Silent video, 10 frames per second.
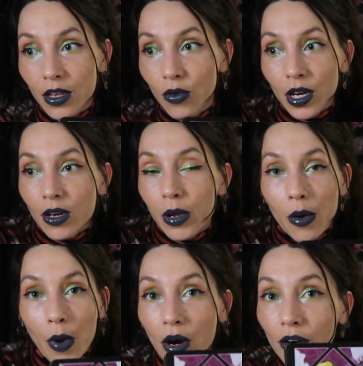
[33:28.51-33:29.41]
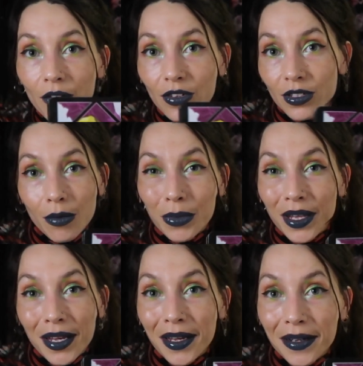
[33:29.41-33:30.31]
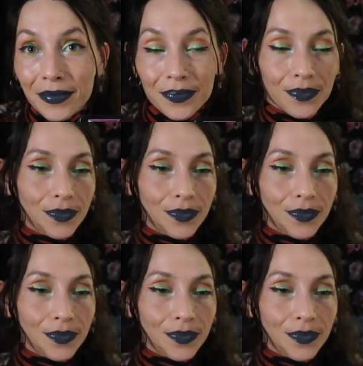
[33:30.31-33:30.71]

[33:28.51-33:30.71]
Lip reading: you need to be a martyr for something.